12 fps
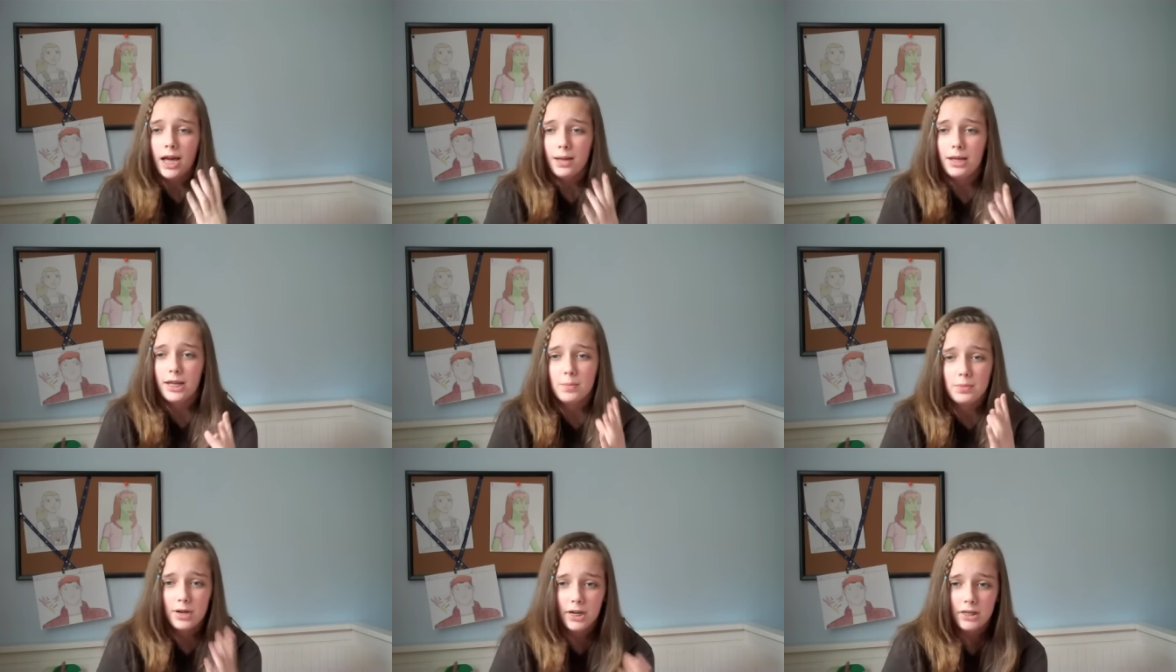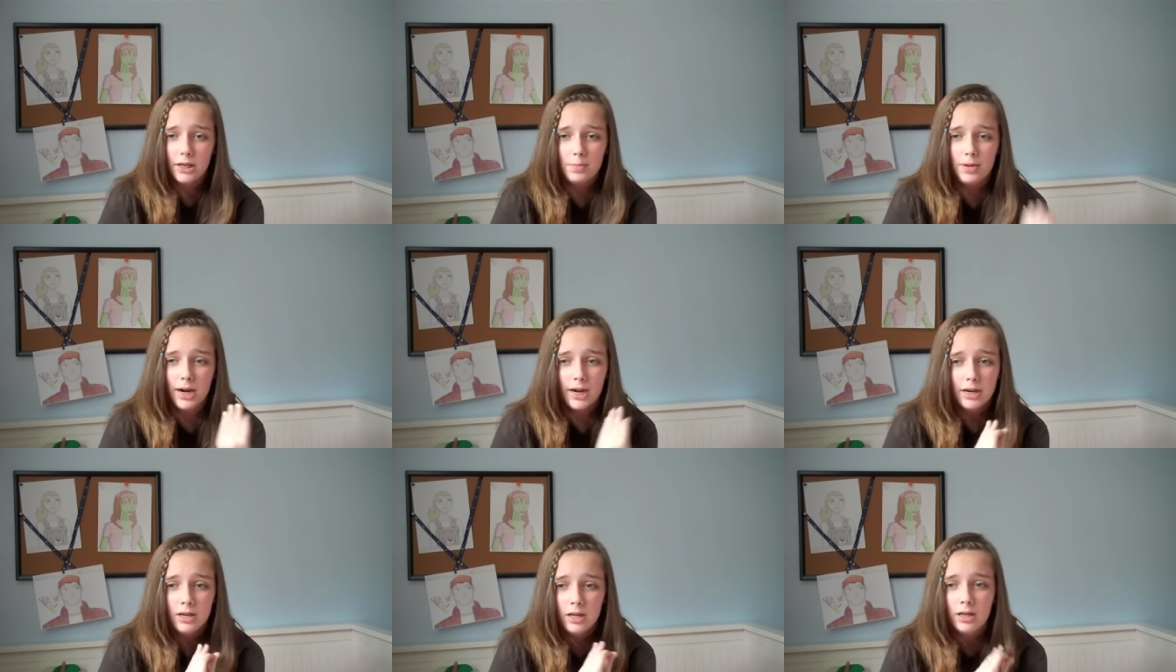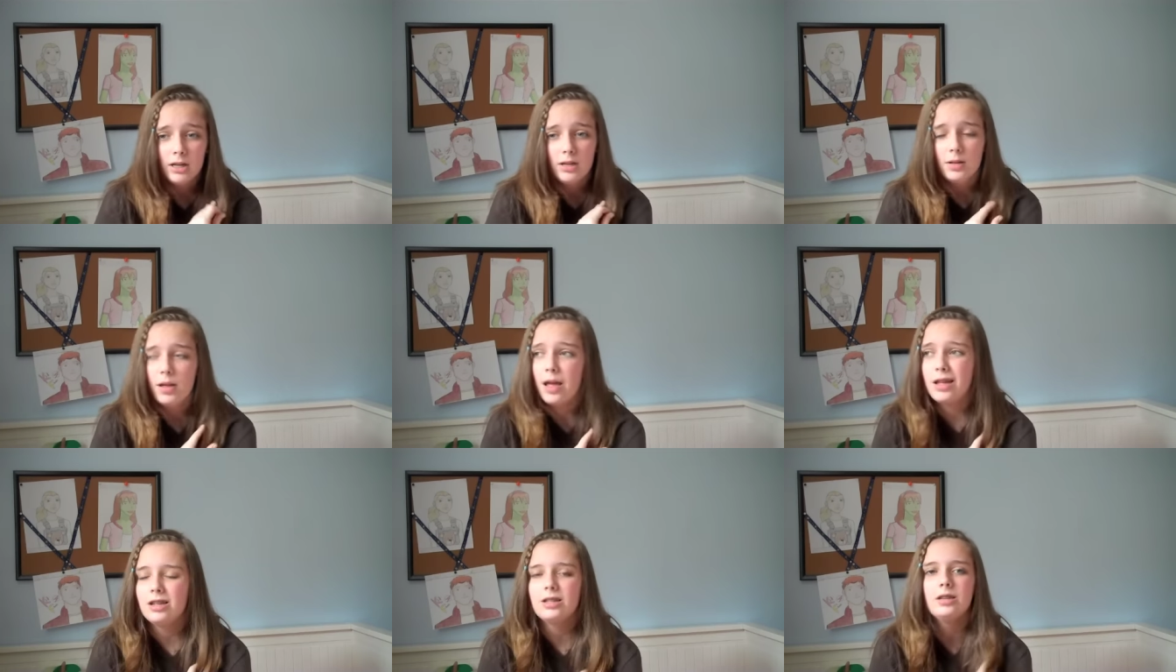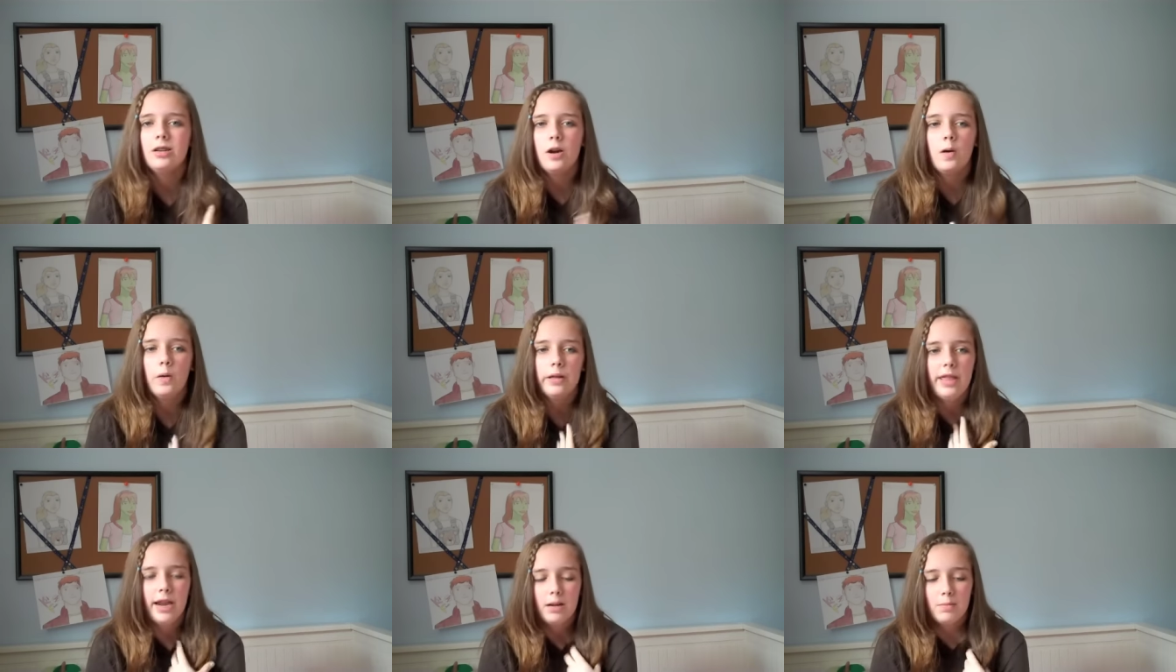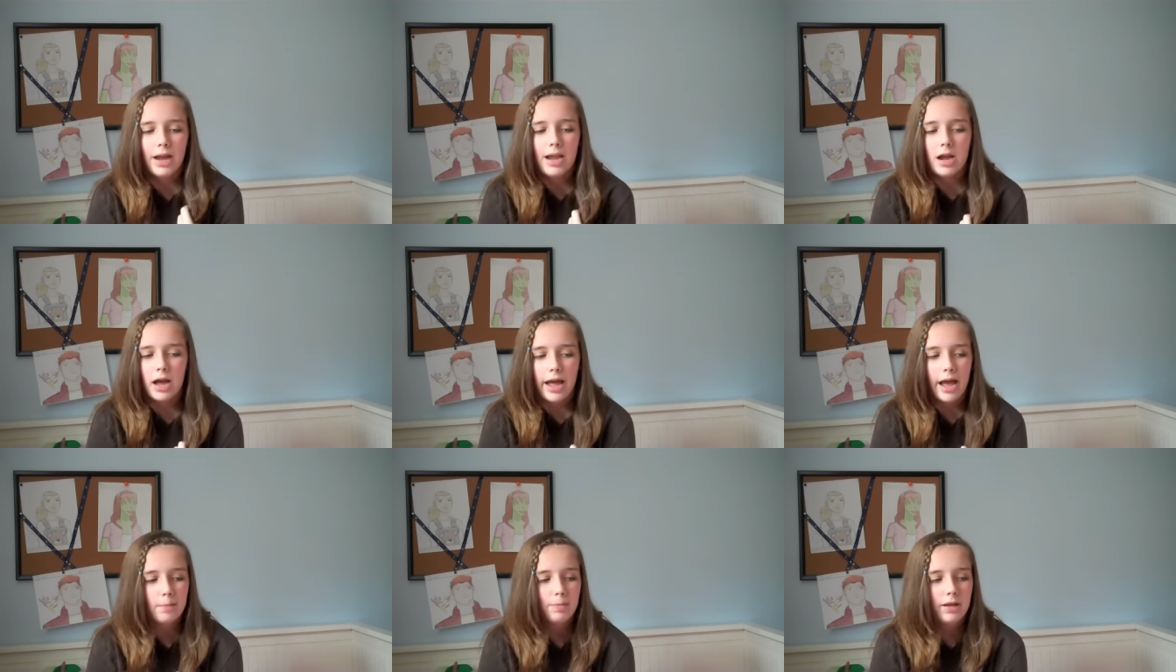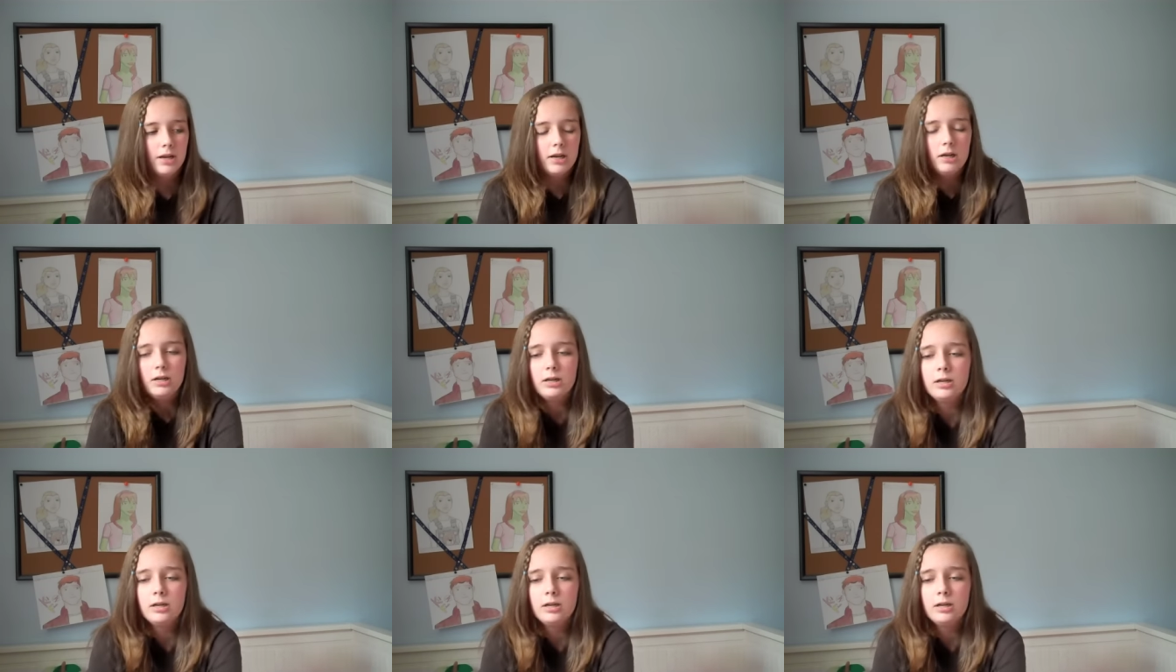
I can predict it, but I know that it might not happen.